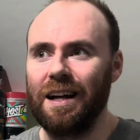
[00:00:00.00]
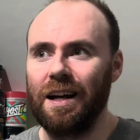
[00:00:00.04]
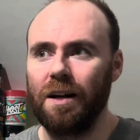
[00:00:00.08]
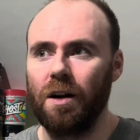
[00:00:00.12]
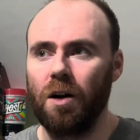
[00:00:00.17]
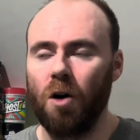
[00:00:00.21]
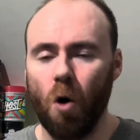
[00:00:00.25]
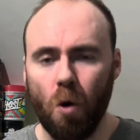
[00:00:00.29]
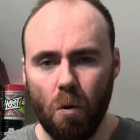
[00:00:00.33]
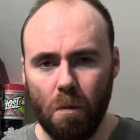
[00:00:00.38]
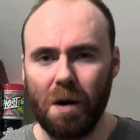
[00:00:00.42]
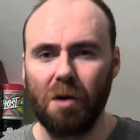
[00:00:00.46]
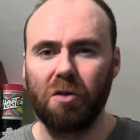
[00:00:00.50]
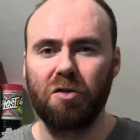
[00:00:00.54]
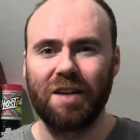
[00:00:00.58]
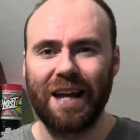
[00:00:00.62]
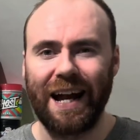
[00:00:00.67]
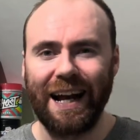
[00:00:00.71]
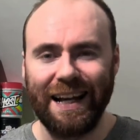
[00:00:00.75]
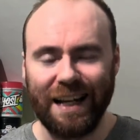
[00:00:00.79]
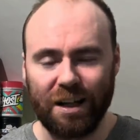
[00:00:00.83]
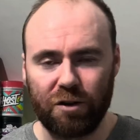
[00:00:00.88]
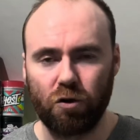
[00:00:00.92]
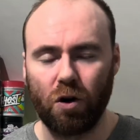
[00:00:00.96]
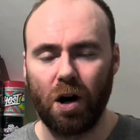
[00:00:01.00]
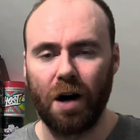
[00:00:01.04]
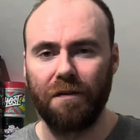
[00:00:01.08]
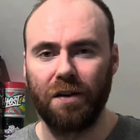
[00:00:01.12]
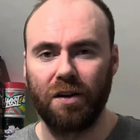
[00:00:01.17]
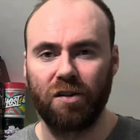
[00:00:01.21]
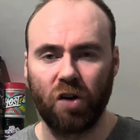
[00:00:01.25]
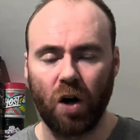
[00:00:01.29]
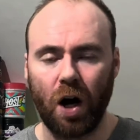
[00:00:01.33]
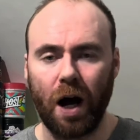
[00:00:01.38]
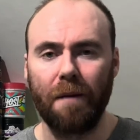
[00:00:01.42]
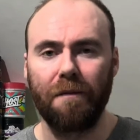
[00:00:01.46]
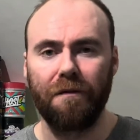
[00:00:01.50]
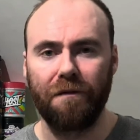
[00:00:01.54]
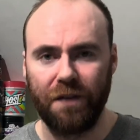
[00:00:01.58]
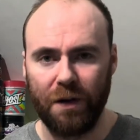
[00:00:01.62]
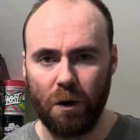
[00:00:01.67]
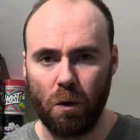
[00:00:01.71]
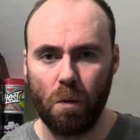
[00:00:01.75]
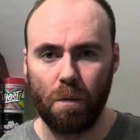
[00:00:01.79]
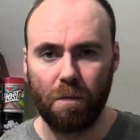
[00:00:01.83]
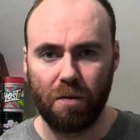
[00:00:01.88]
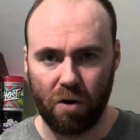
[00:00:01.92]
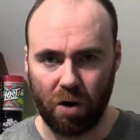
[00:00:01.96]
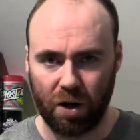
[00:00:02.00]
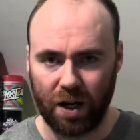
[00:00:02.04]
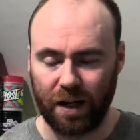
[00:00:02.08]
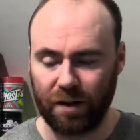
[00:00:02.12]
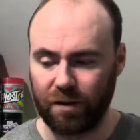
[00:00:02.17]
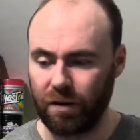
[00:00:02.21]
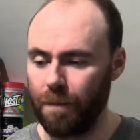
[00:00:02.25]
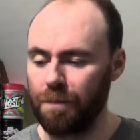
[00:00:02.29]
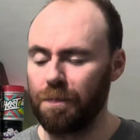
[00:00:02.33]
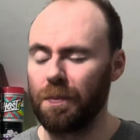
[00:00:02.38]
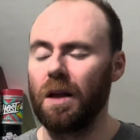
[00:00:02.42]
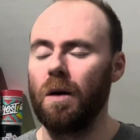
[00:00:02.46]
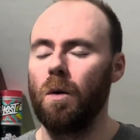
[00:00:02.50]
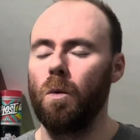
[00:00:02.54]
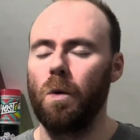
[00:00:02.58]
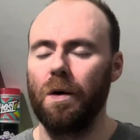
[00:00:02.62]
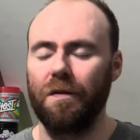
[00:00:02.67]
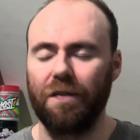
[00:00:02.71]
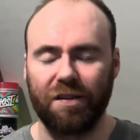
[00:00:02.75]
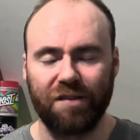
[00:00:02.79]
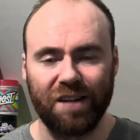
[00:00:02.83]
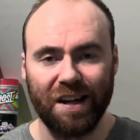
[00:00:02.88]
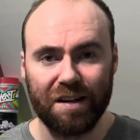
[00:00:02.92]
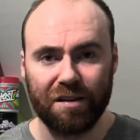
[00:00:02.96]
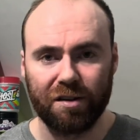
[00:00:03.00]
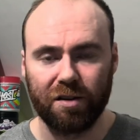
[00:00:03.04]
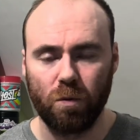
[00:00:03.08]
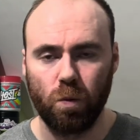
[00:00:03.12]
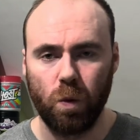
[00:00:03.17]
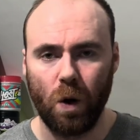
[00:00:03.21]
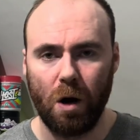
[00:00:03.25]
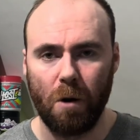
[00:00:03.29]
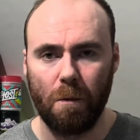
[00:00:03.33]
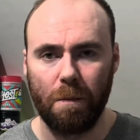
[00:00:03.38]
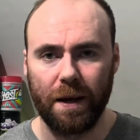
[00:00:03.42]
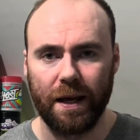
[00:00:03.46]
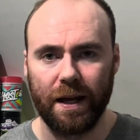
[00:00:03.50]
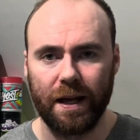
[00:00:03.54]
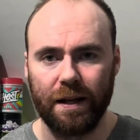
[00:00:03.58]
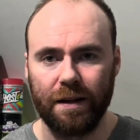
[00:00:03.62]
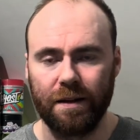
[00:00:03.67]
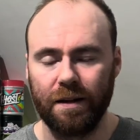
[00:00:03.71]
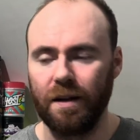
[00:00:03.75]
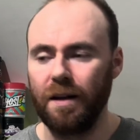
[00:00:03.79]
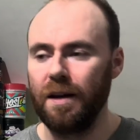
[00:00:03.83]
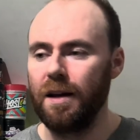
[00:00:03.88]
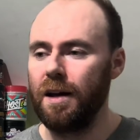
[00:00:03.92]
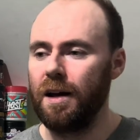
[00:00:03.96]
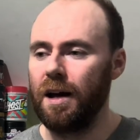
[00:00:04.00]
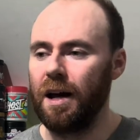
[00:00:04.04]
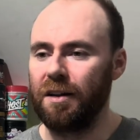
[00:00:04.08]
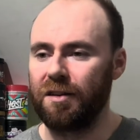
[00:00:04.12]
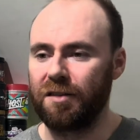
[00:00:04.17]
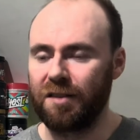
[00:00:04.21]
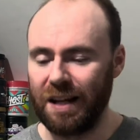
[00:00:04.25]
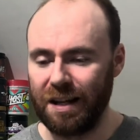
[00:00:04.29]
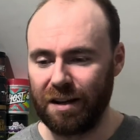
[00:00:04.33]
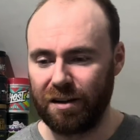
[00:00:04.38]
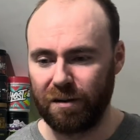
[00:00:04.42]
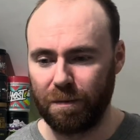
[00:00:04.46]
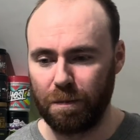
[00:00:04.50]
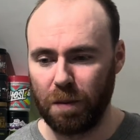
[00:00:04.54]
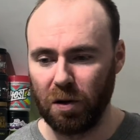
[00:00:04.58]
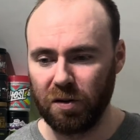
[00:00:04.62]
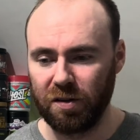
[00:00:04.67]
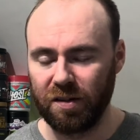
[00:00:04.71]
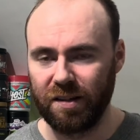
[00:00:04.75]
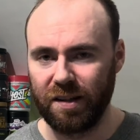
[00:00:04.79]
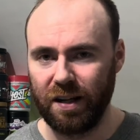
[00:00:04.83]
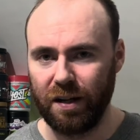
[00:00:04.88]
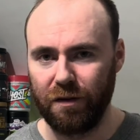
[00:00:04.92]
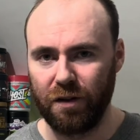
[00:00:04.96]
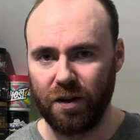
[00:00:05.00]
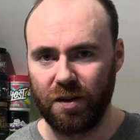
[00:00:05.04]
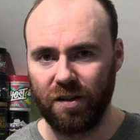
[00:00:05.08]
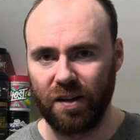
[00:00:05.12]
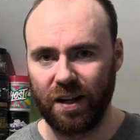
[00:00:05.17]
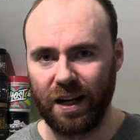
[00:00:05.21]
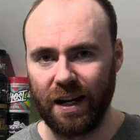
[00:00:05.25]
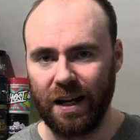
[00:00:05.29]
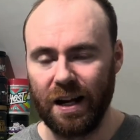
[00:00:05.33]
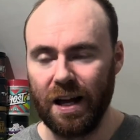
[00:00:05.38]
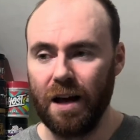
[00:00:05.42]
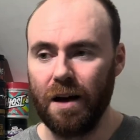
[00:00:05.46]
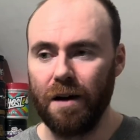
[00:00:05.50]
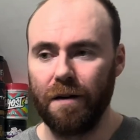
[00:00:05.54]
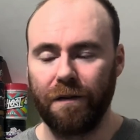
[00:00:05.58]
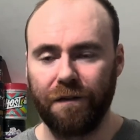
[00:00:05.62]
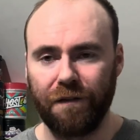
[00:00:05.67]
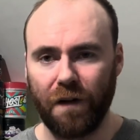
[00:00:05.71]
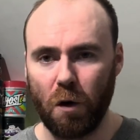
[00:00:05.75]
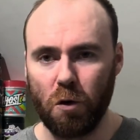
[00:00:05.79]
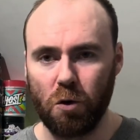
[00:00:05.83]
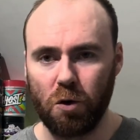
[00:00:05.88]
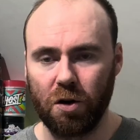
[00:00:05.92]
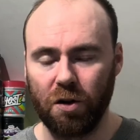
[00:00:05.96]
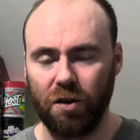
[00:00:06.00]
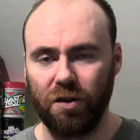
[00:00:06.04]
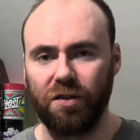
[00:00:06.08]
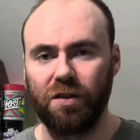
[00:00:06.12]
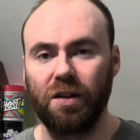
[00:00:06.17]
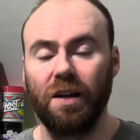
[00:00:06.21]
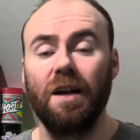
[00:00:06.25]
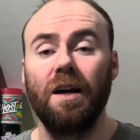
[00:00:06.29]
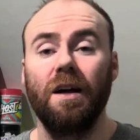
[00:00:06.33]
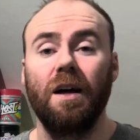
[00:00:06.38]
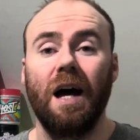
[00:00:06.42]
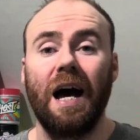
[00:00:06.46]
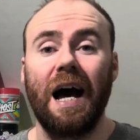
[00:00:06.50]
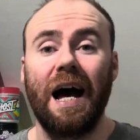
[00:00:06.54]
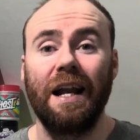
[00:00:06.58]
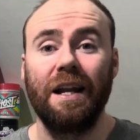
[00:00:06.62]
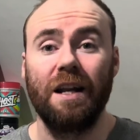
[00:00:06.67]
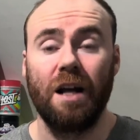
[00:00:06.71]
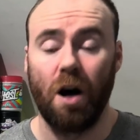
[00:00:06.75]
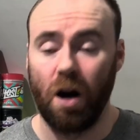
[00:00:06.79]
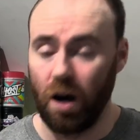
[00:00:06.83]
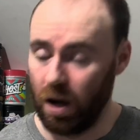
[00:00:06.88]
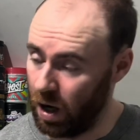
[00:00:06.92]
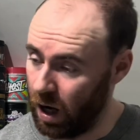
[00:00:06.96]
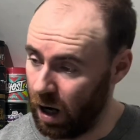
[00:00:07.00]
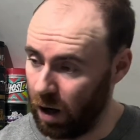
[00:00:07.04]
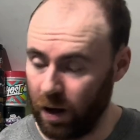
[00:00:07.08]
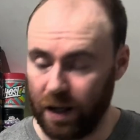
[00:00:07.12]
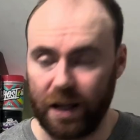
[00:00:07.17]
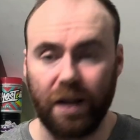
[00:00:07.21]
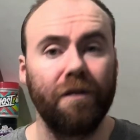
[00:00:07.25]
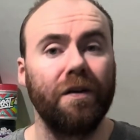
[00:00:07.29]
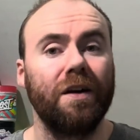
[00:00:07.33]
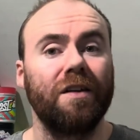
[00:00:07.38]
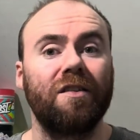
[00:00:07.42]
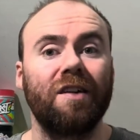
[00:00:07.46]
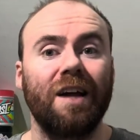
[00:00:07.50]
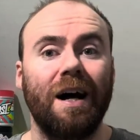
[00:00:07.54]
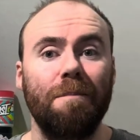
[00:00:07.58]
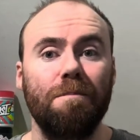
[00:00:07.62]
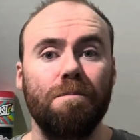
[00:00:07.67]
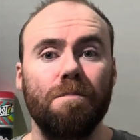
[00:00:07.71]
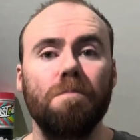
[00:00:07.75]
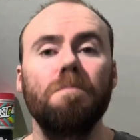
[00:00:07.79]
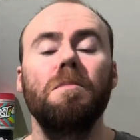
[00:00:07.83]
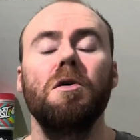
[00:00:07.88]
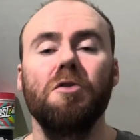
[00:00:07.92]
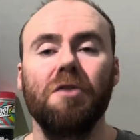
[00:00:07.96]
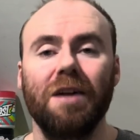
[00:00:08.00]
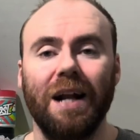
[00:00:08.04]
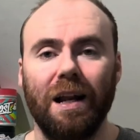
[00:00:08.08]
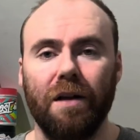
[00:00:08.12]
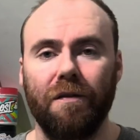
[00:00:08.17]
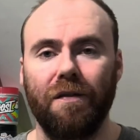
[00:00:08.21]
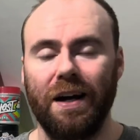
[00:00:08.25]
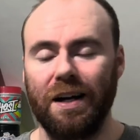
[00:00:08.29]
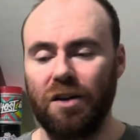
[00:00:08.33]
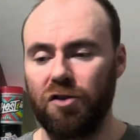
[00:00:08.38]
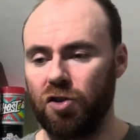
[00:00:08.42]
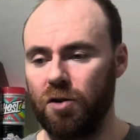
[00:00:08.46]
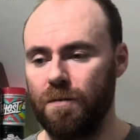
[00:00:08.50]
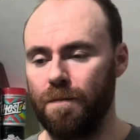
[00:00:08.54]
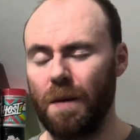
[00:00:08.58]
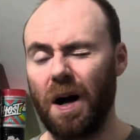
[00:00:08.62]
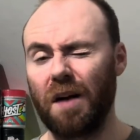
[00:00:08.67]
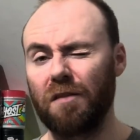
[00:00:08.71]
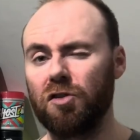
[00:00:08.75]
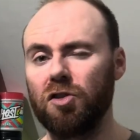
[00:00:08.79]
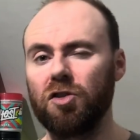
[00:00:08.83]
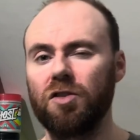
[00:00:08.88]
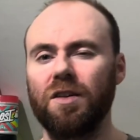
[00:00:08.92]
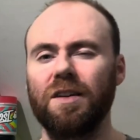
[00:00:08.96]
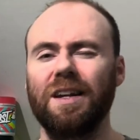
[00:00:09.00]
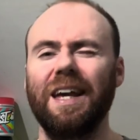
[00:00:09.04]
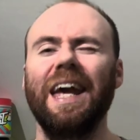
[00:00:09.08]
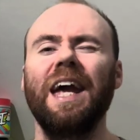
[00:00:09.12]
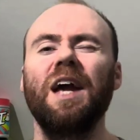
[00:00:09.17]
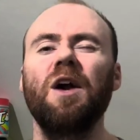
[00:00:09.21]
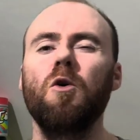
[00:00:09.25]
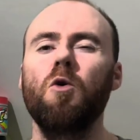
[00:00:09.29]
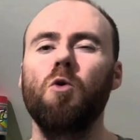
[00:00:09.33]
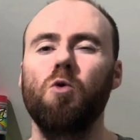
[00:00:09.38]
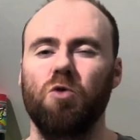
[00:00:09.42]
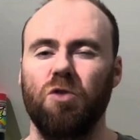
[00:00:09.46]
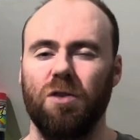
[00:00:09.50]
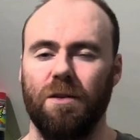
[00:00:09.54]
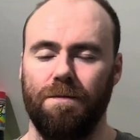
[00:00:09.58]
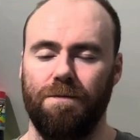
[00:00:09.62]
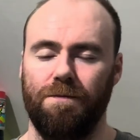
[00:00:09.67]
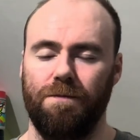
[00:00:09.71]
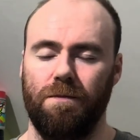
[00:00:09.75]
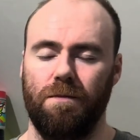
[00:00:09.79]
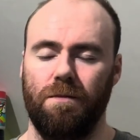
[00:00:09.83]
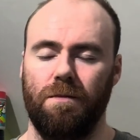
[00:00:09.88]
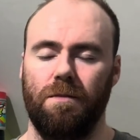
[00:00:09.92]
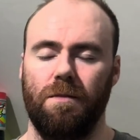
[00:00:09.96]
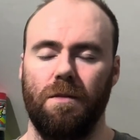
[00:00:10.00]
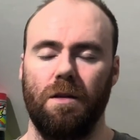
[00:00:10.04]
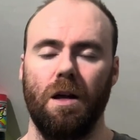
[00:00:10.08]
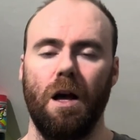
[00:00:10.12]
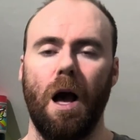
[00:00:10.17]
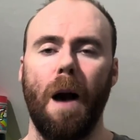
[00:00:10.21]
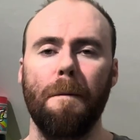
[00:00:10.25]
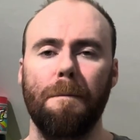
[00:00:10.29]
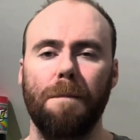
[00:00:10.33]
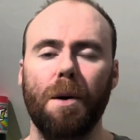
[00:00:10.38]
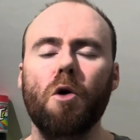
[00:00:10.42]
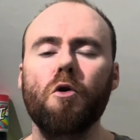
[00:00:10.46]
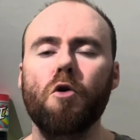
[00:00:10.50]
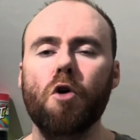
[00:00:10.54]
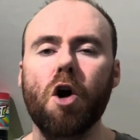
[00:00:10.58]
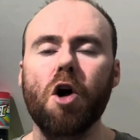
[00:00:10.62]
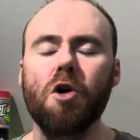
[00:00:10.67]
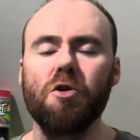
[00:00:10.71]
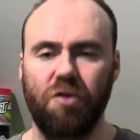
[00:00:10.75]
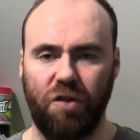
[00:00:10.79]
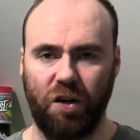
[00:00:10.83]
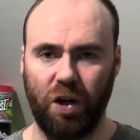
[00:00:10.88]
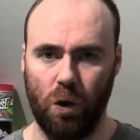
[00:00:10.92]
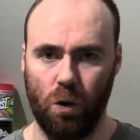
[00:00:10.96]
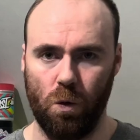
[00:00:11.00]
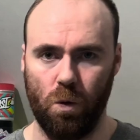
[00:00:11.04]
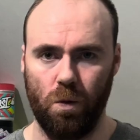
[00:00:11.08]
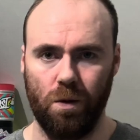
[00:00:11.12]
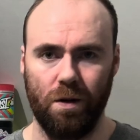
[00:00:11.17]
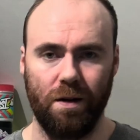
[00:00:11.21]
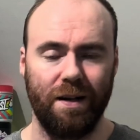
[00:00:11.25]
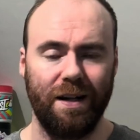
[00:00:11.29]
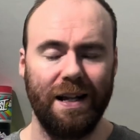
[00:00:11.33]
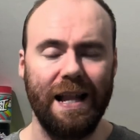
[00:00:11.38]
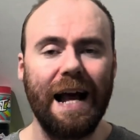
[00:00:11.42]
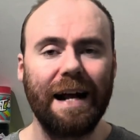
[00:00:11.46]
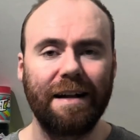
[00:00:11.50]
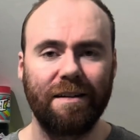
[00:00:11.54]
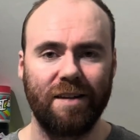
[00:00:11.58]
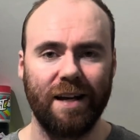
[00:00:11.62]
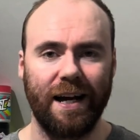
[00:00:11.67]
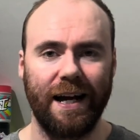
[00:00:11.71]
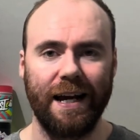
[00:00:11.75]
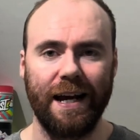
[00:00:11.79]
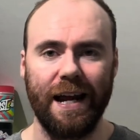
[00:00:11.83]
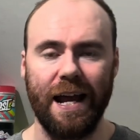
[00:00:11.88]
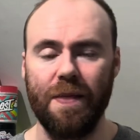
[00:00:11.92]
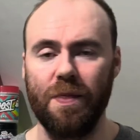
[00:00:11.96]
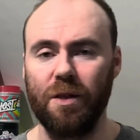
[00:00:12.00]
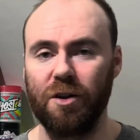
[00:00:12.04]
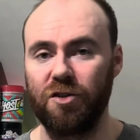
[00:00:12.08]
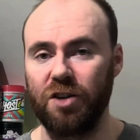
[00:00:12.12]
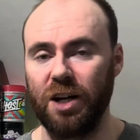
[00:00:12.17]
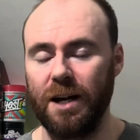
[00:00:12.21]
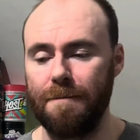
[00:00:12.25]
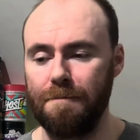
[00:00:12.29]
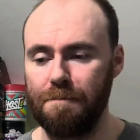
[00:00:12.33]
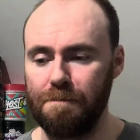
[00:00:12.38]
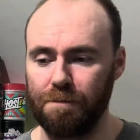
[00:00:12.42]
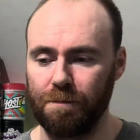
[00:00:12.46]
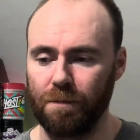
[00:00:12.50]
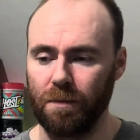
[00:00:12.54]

almost daily driver type feel product with a sense of well-being, a sense of positivity, focus, and I'll give it some mood elevation. I've just killed a brutal leg day in the gym.